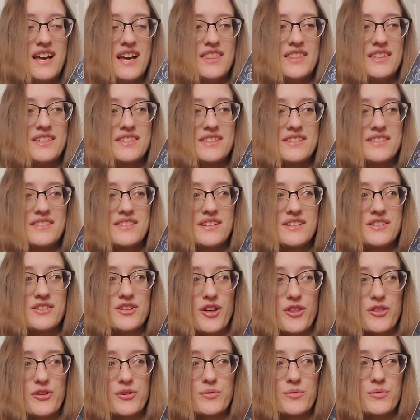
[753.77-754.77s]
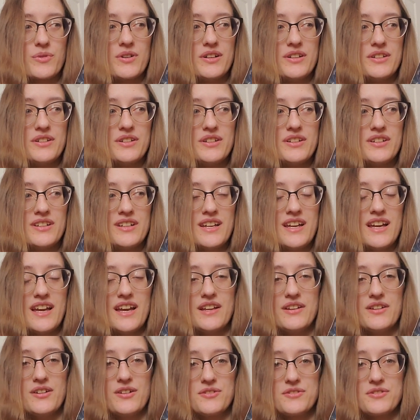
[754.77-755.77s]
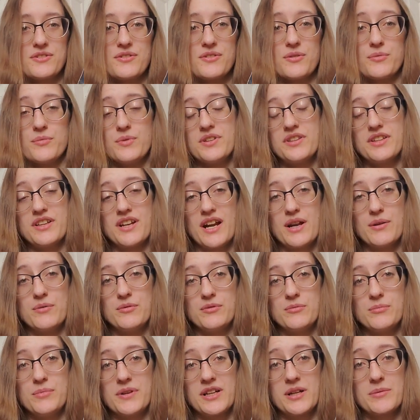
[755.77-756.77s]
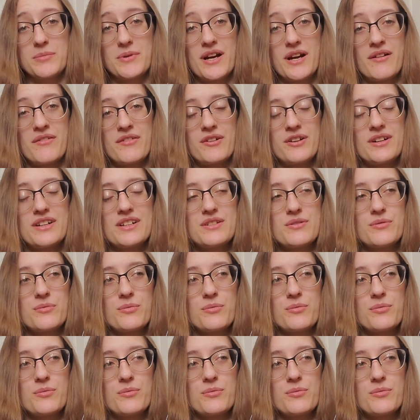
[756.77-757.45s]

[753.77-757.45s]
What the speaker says: This is another one, and also the one that I will pick up after it,